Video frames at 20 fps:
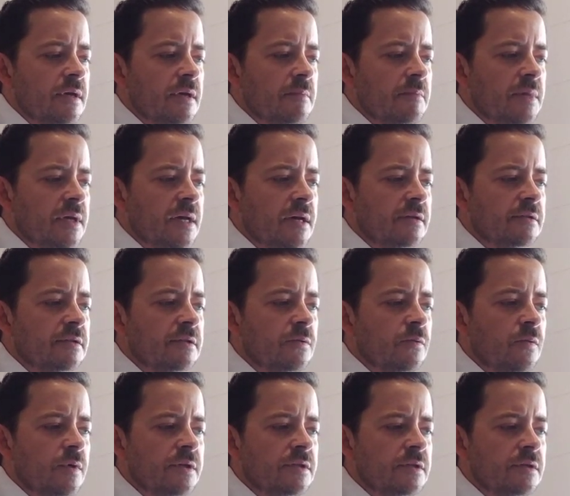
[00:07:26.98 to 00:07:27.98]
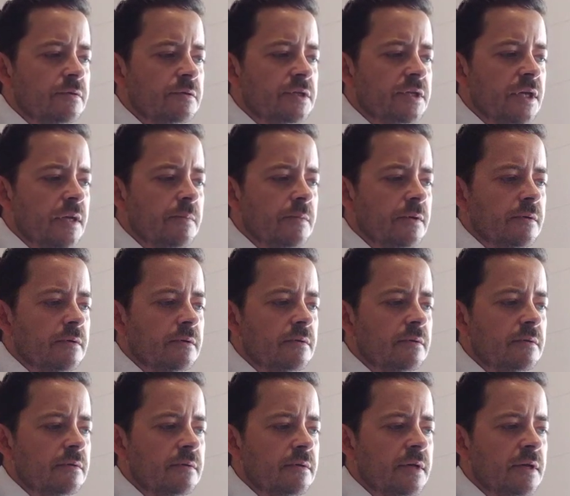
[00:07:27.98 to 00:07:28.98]
because there was no shepherd,
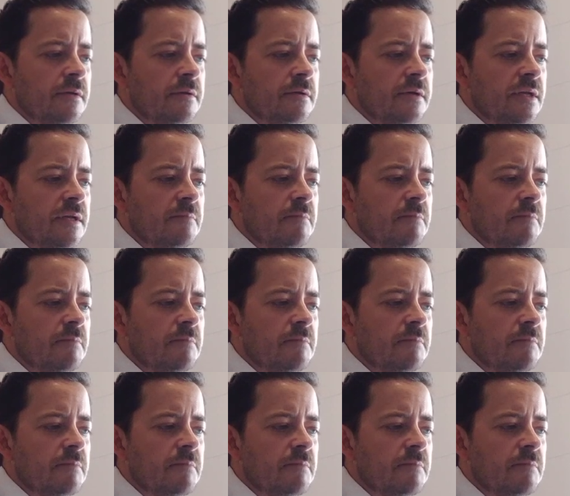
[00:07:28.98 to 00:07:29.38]
neither did